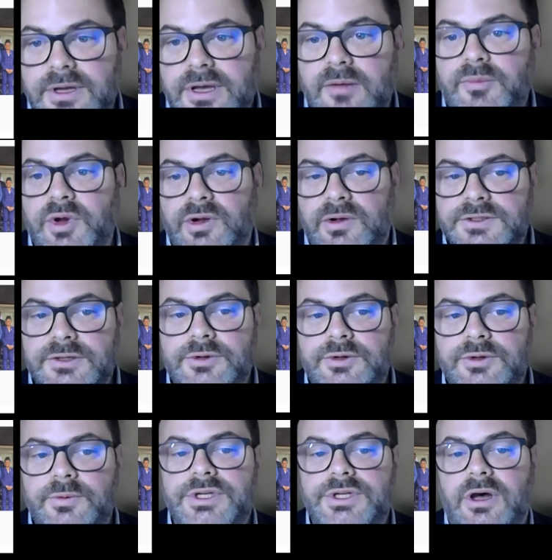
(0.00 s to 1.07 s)
but also
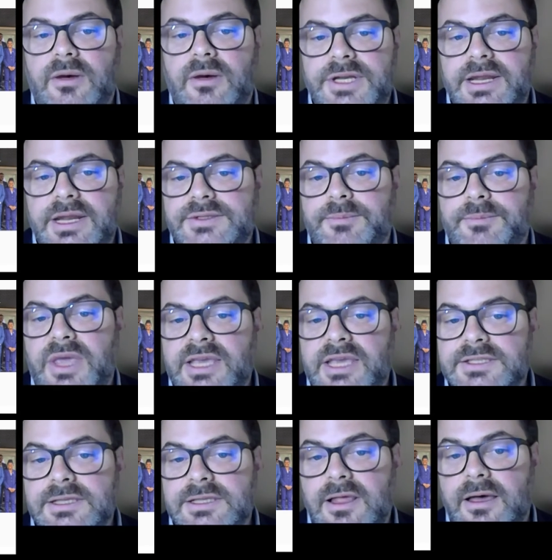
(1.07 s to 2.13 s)
to adopt it as a
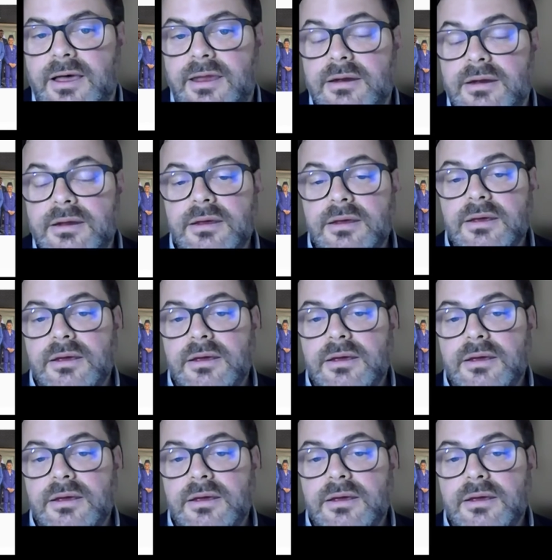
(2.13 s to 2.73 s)
baseline